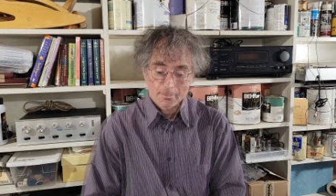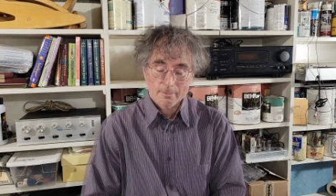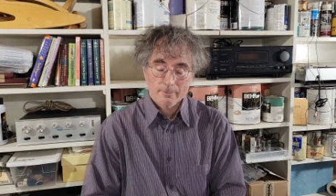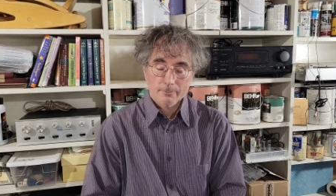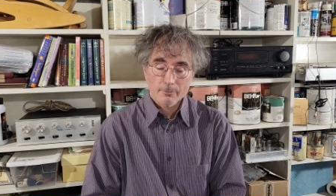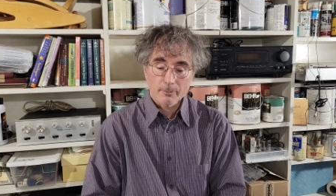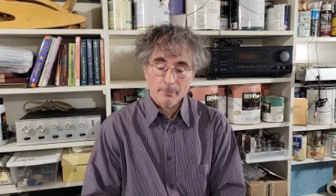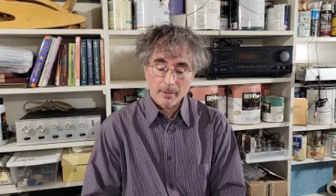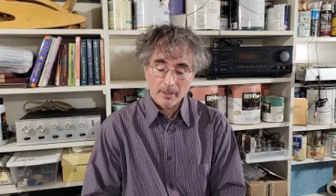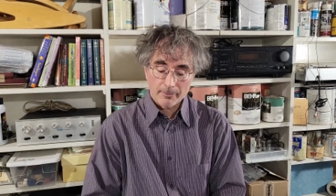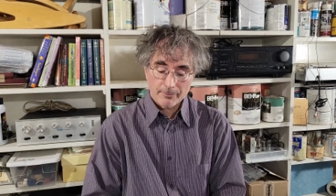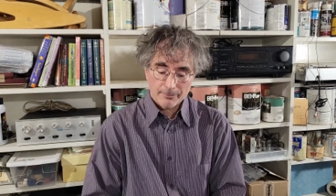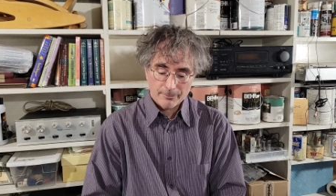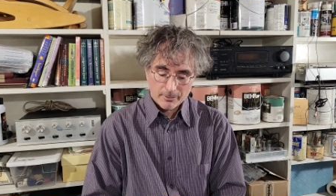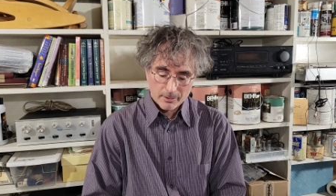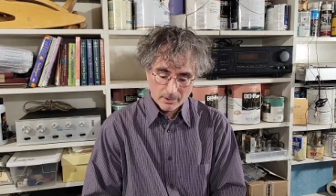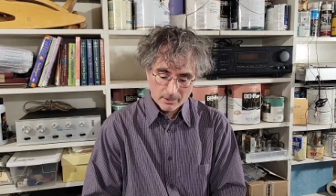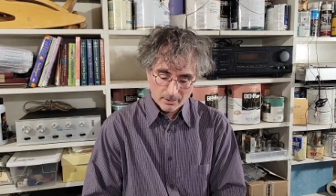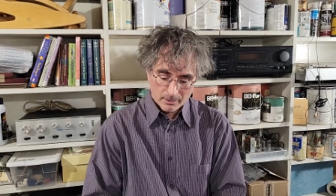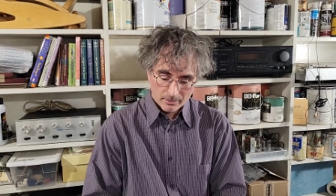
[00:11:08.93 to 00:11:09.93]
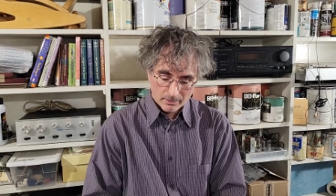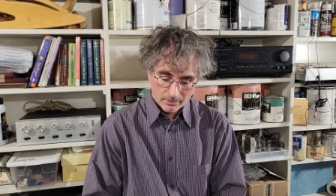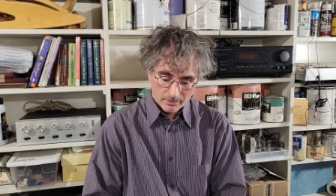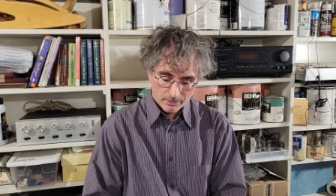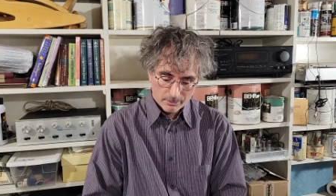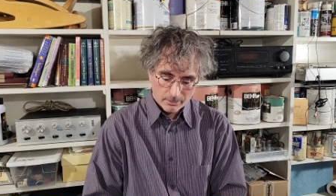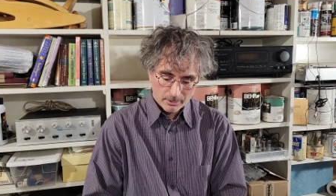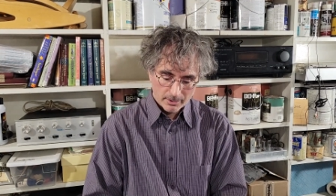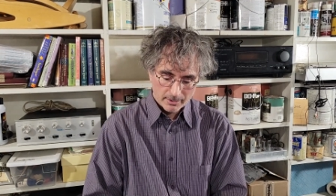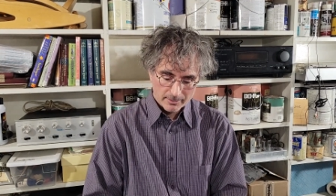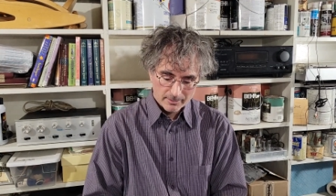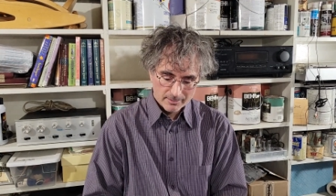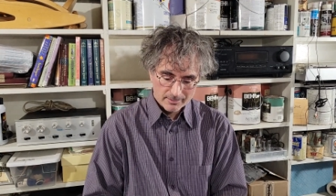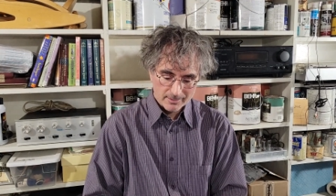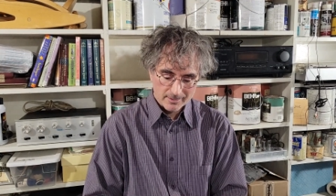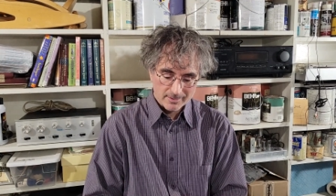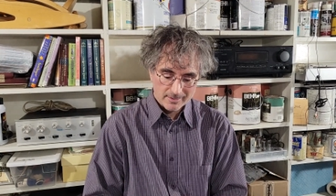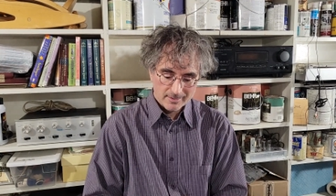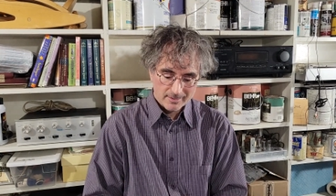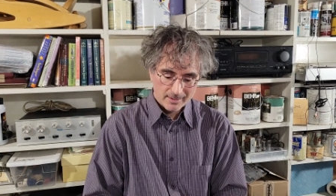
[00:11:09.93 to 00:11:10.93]
For my friend who has
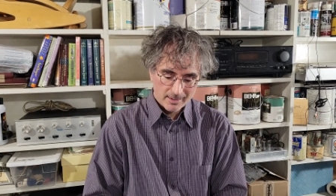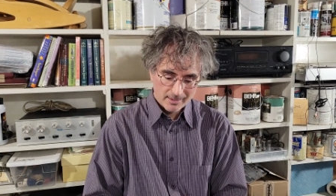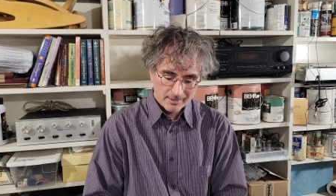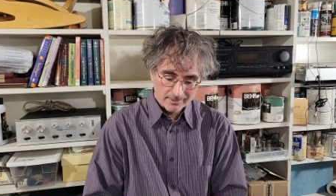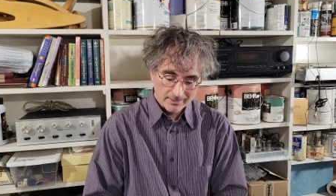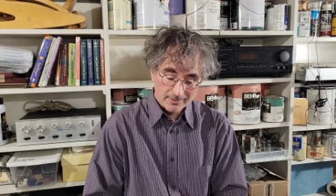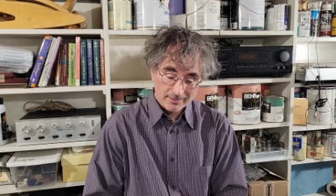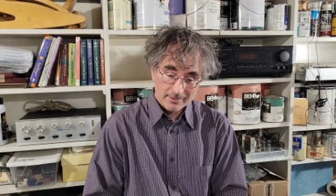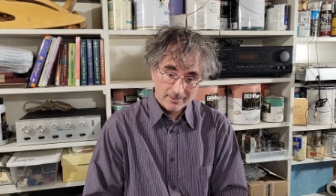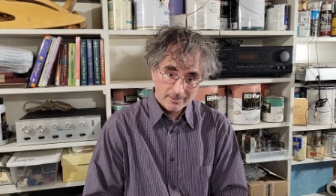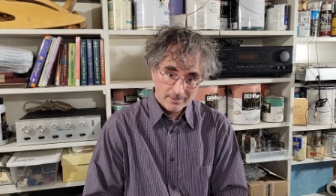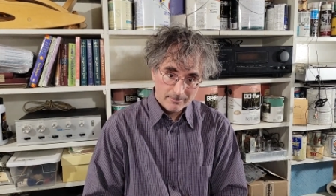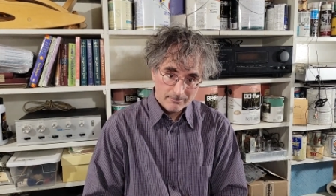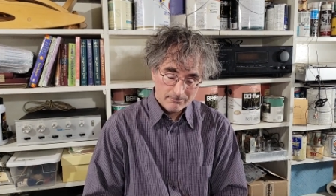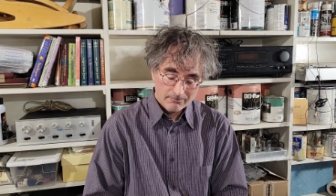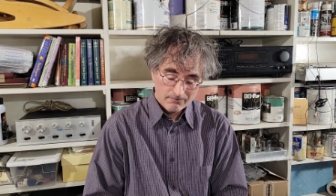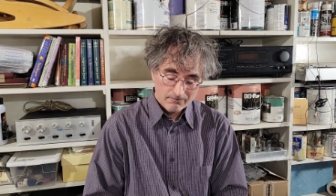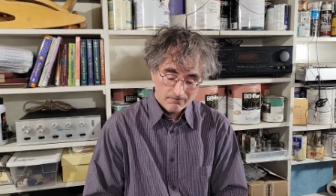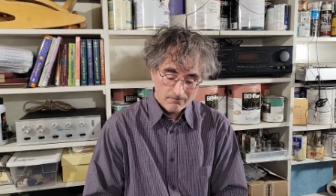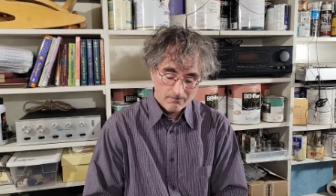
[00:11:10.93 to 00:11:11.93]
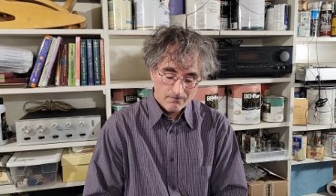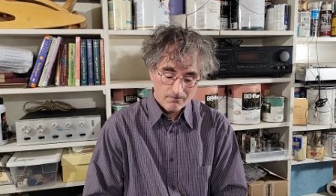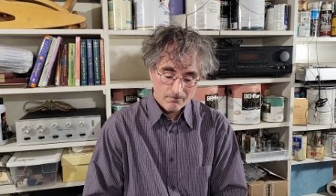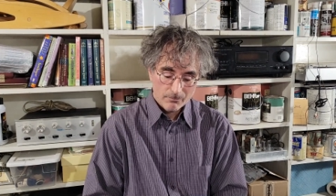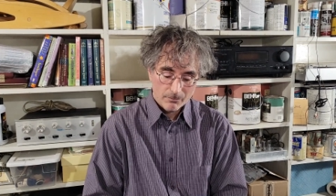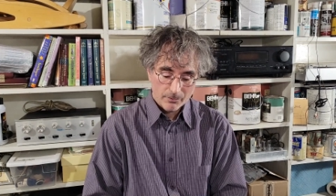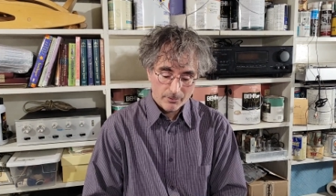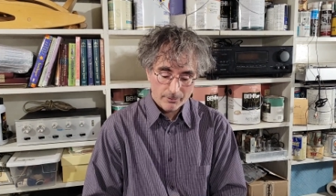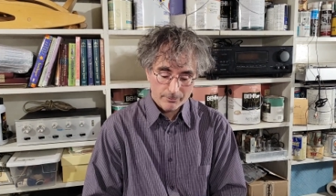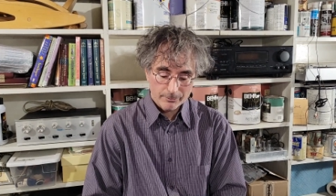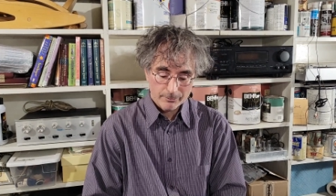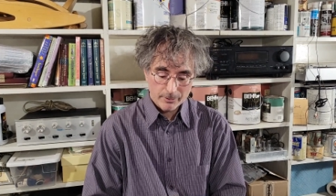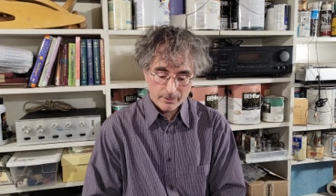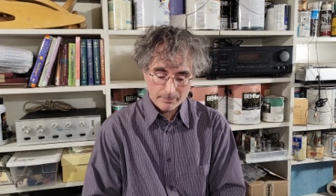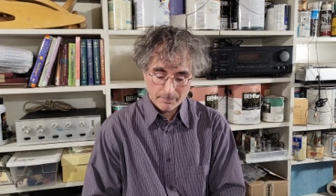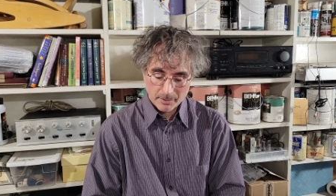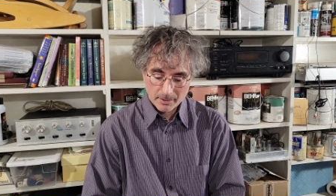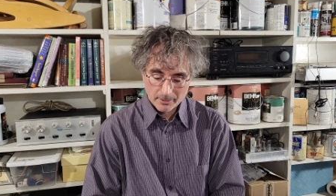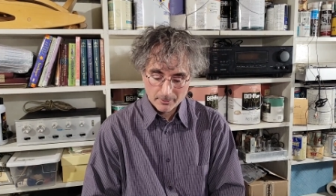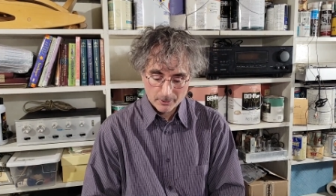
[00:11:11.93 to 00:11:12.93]
Lascalas, the Flea
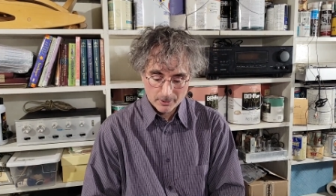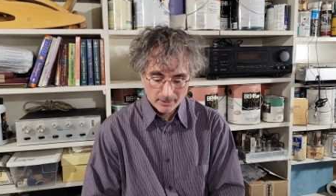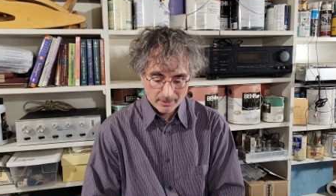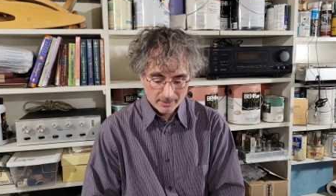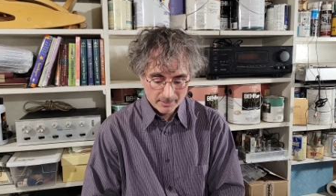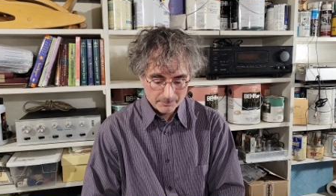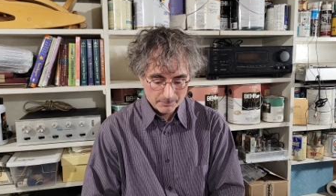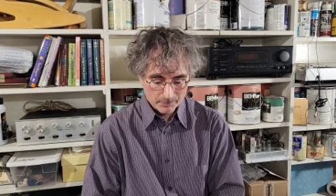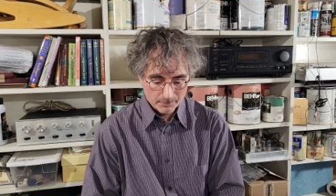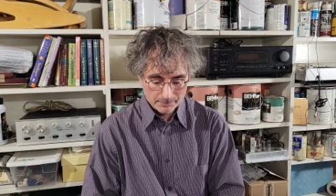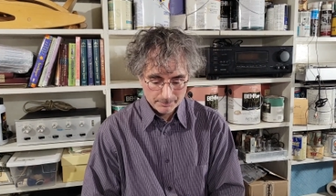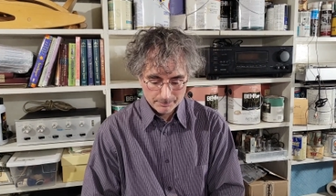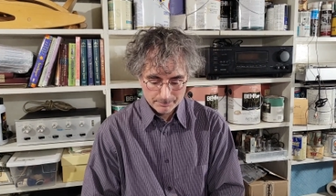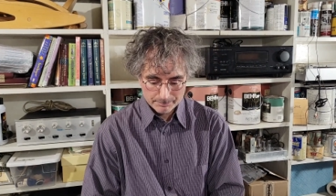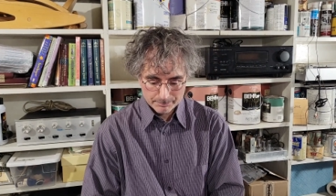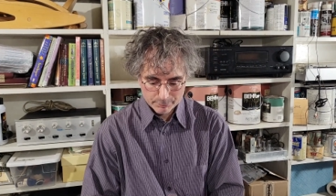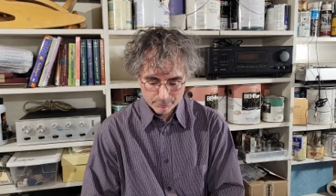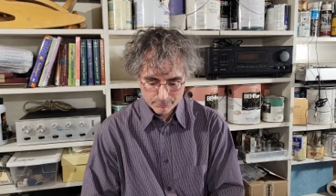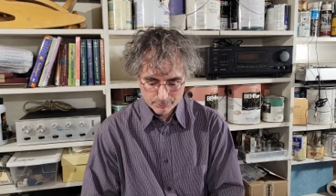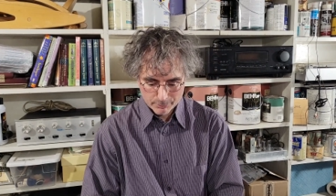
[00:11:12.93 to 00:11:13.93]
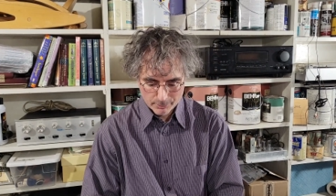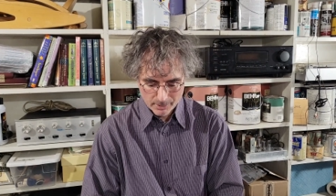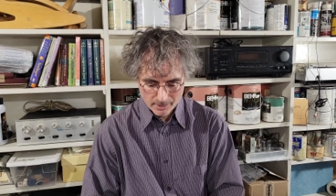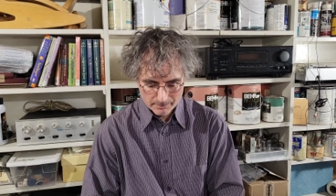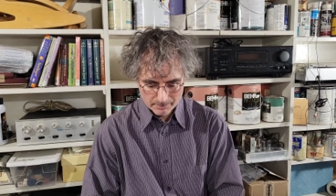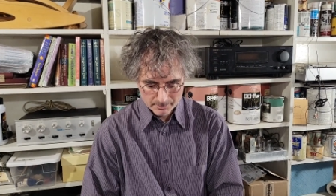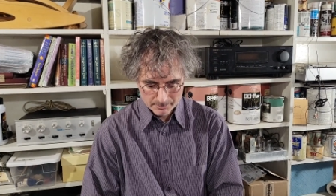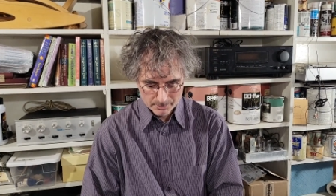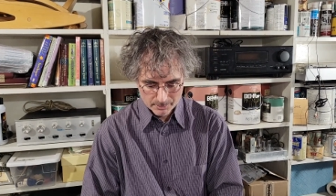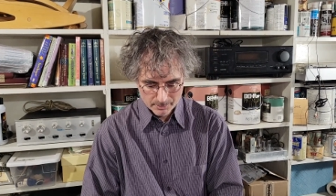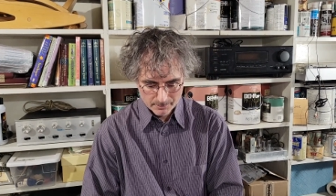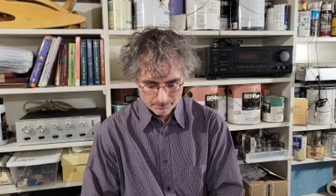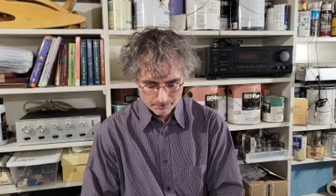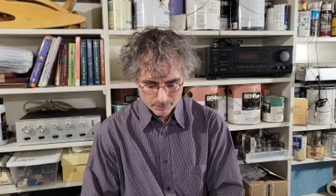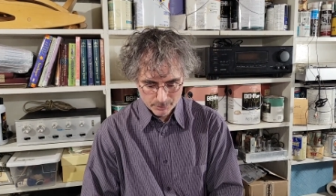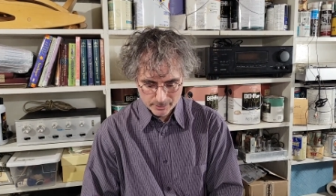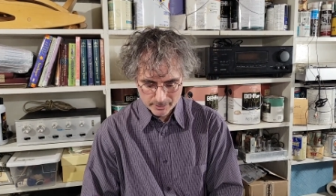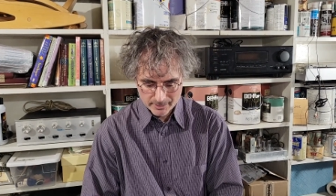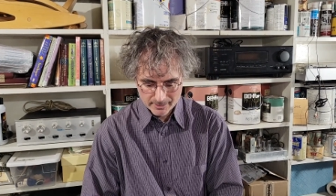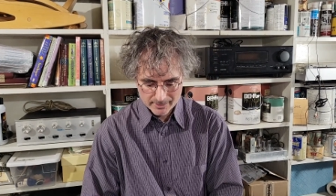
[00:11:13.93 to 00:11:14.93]
Power amp will probably
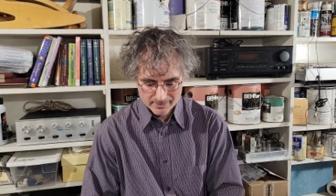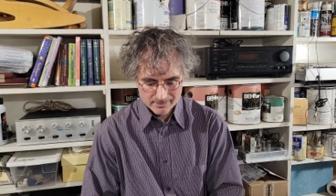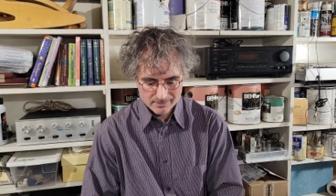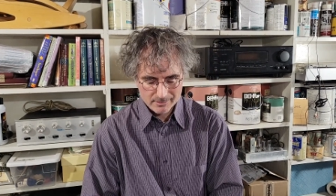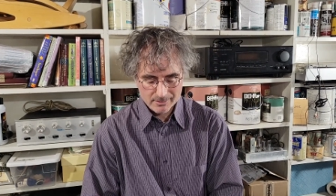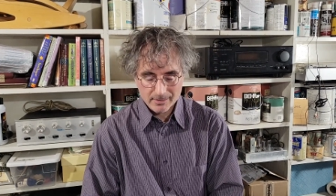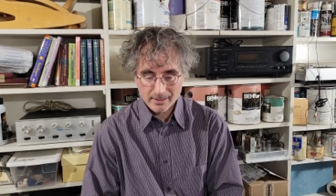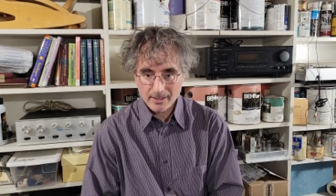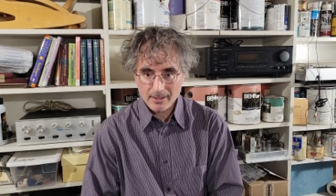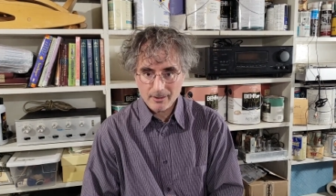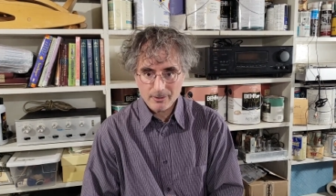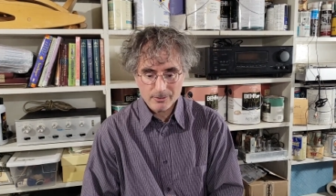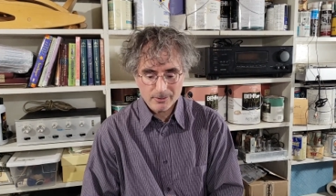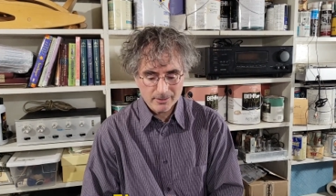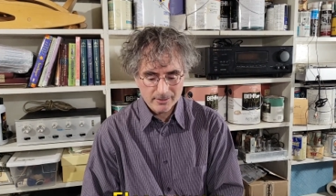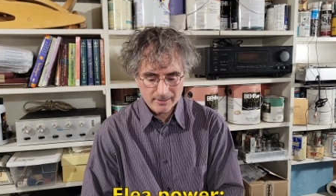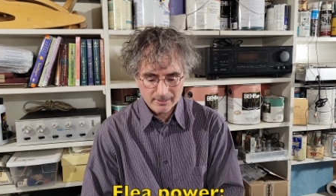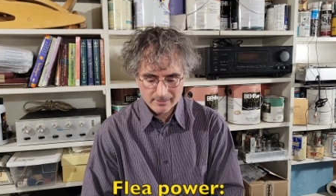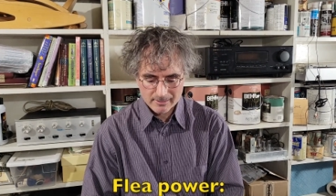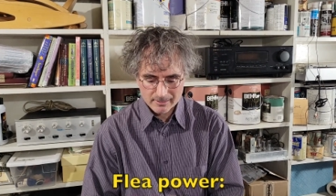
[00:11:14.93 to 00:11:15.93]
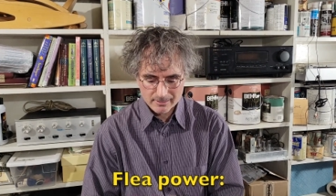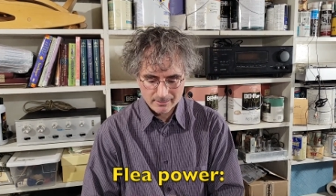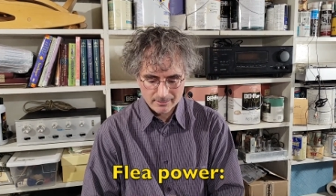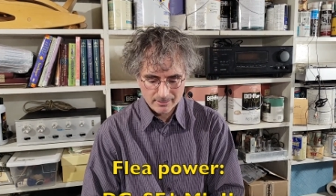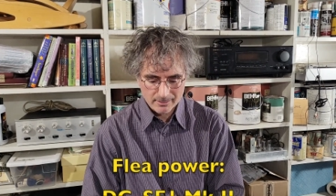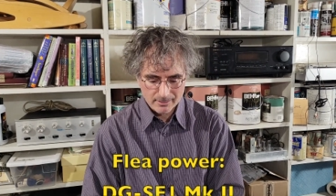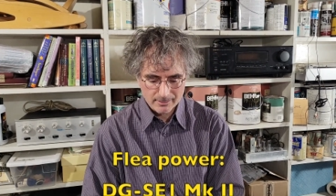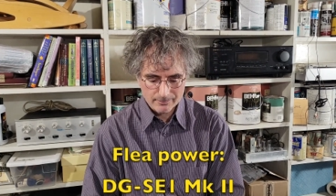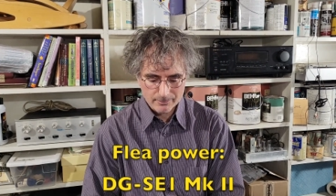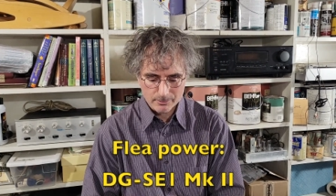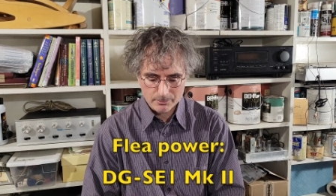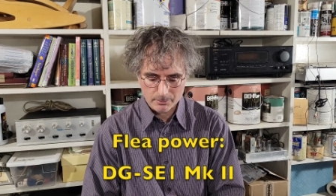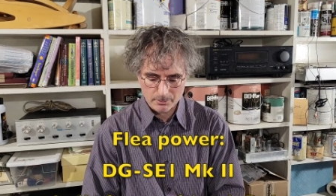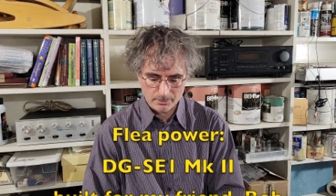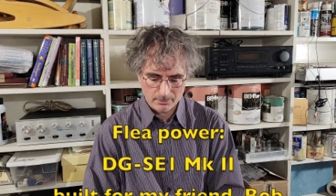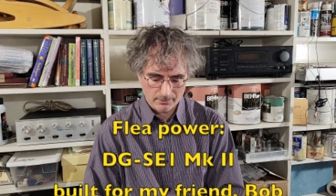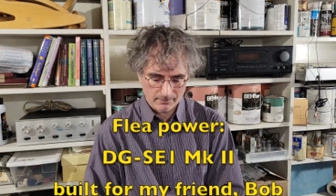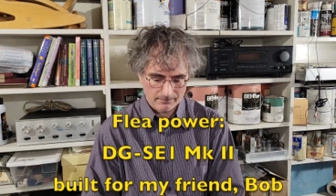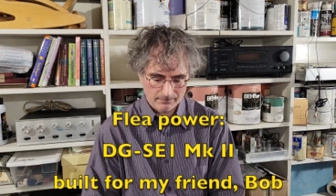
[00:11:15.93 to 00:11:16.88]
play as loudly as he'll ever want.